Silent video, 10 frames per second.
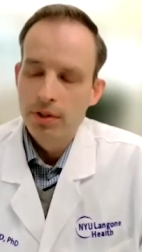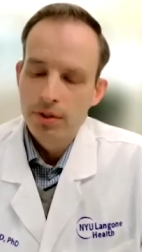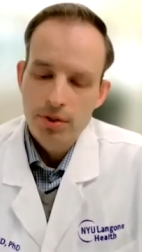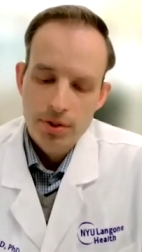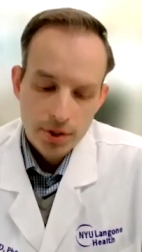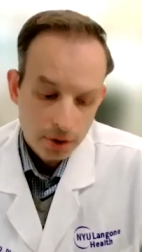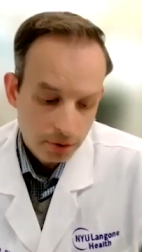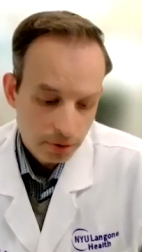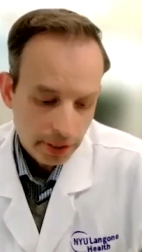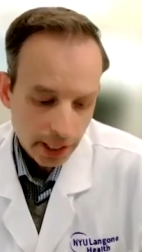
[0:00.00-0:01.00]

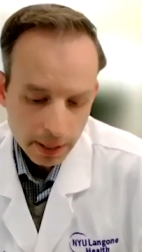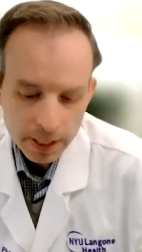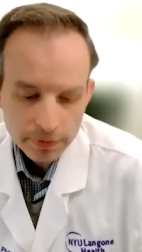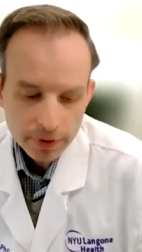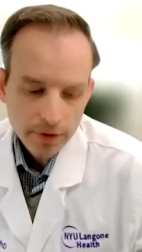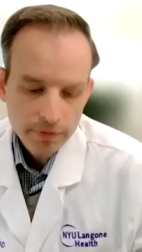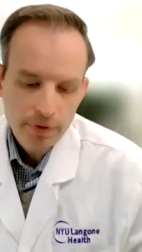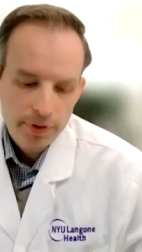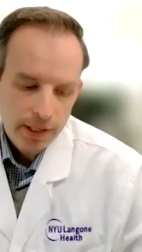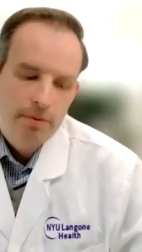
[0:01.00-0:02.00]
So, I mean, if you
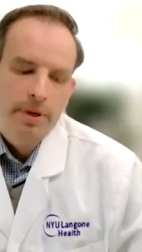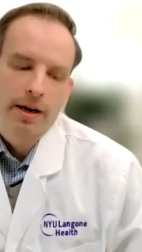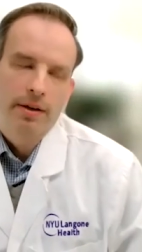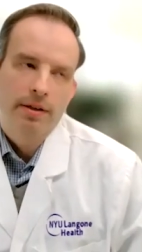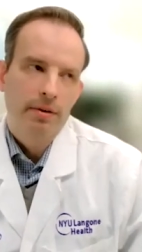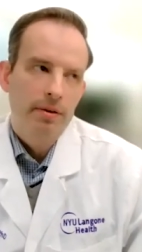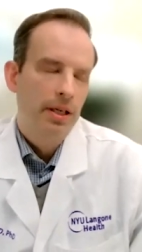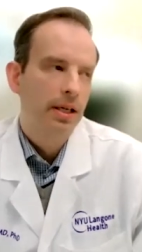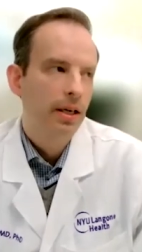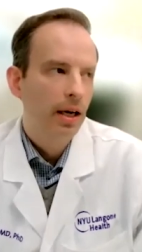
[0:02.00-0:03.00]
think about it,
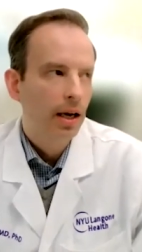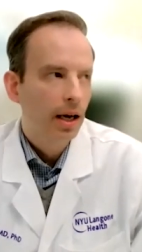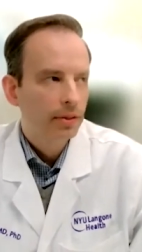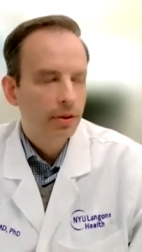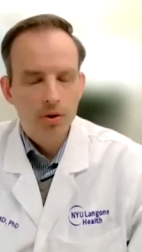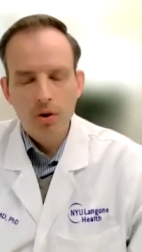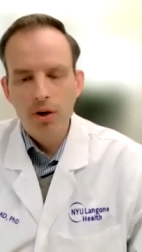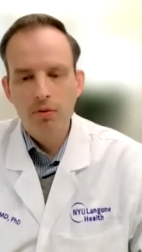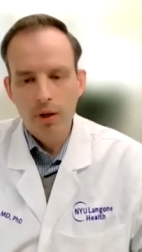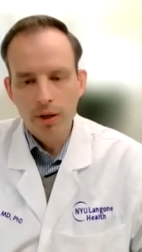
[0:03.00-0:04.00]
at the core
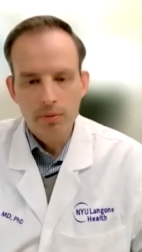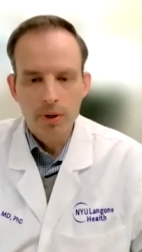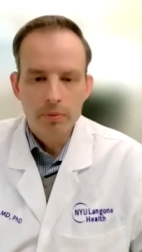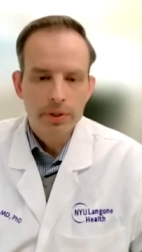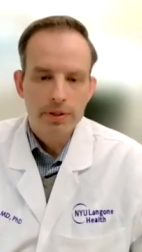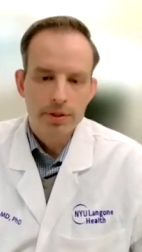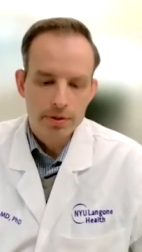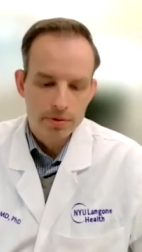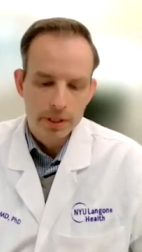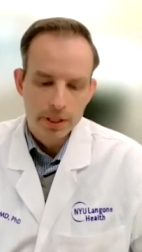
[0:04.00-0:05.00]
of what we
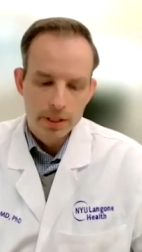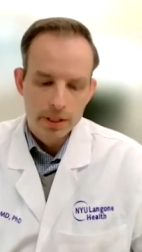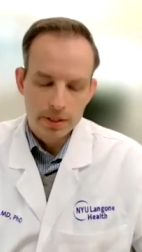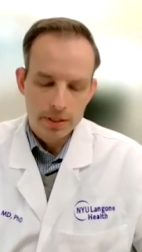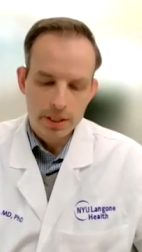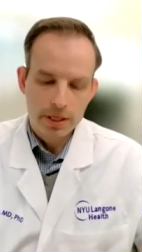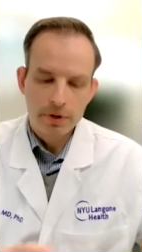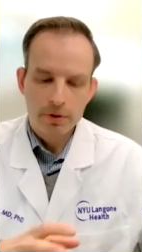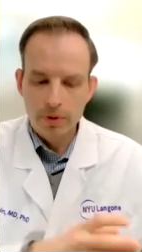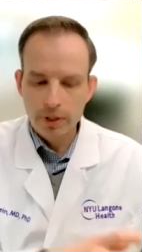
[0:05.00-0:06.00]
do,
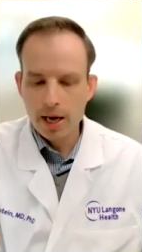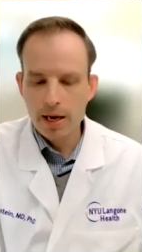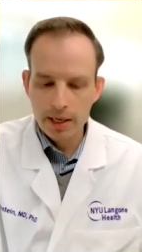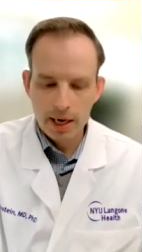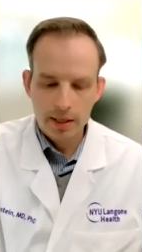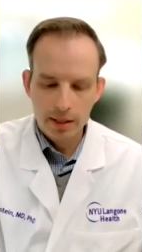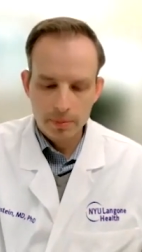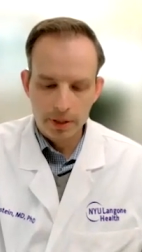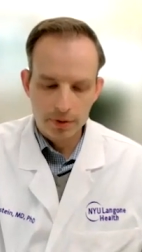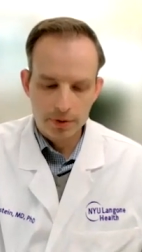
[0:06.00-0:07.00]
even if we're not an
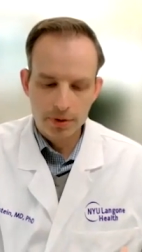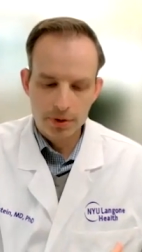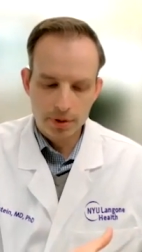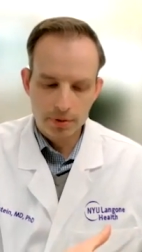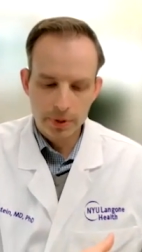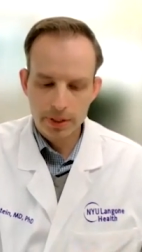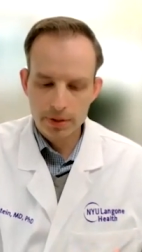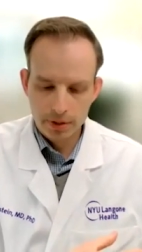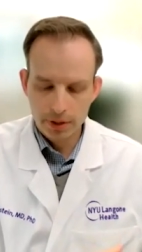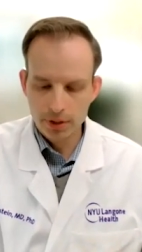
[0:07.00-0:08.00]
academic institution, we as
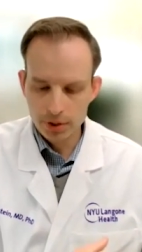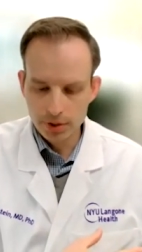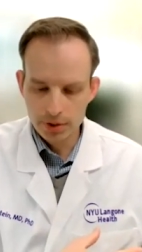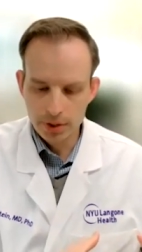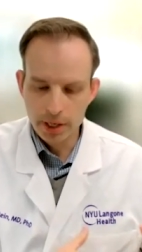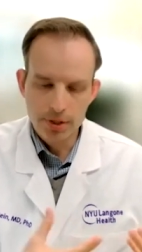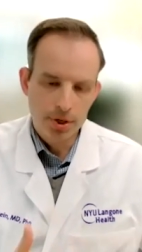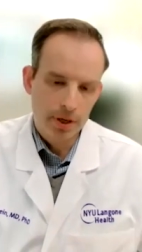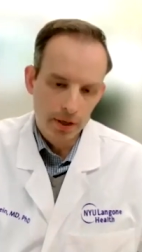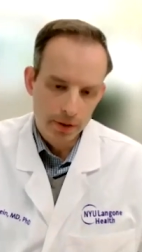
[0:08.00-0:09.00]
clinicians are
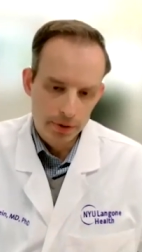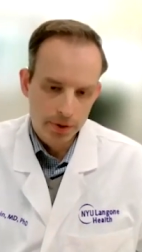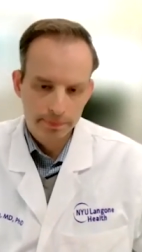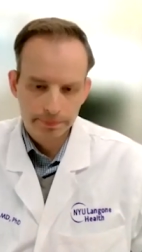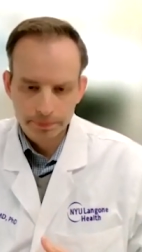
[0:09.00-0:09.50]
educators.